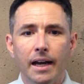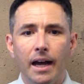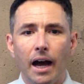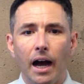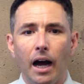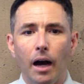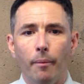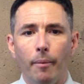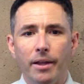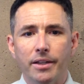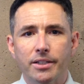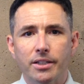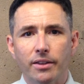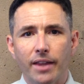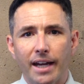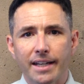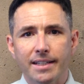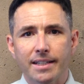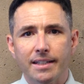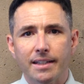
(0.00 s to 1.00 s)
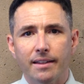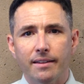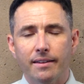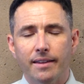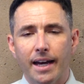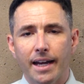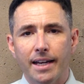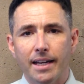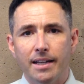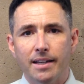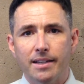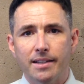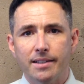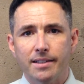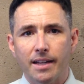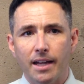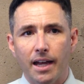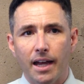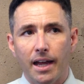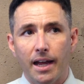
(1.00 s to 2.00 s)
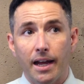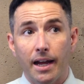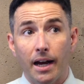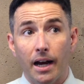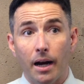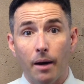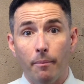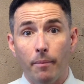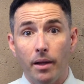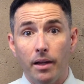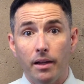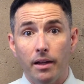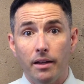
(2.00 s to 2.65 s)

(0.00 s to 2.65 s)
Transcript: Um, and so that's that is a um,